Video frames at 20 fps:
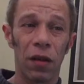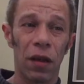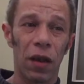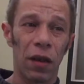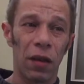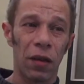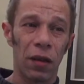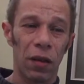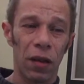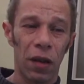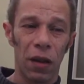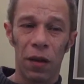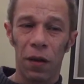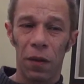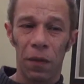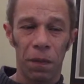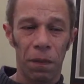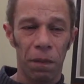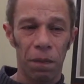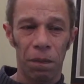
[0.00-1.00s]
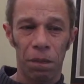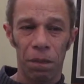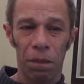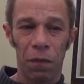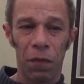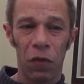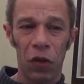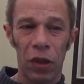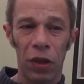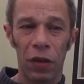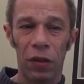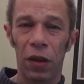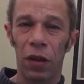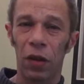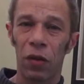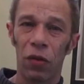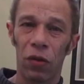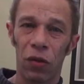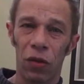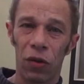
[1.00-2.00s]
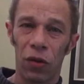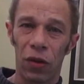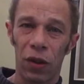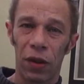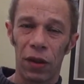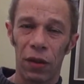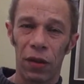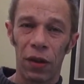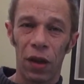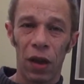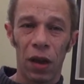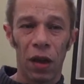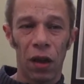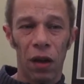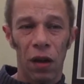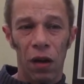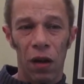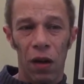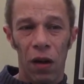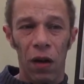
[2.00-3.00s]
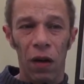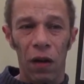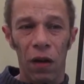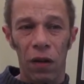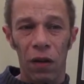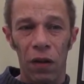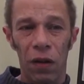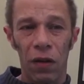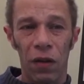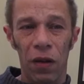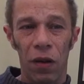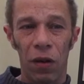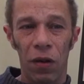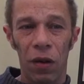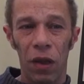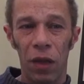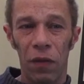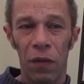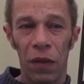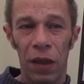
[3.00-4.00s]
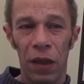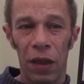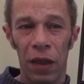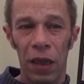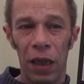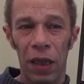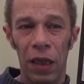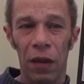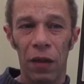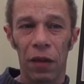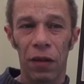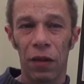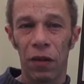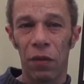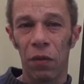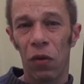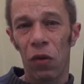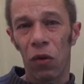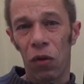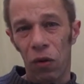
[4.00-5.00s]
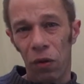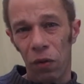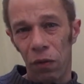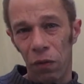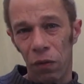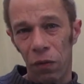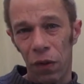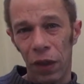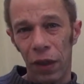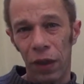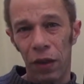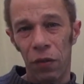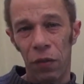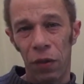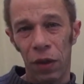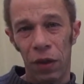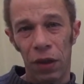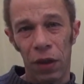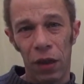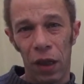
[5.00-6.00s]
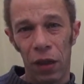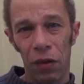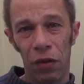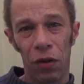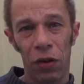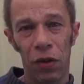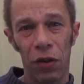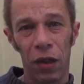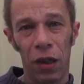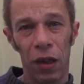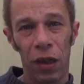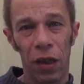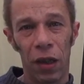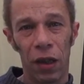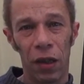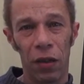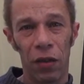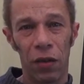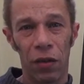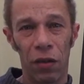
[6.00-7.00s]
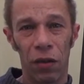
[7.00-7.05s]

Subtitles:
and various other northern cities. And so living in a small village with countryside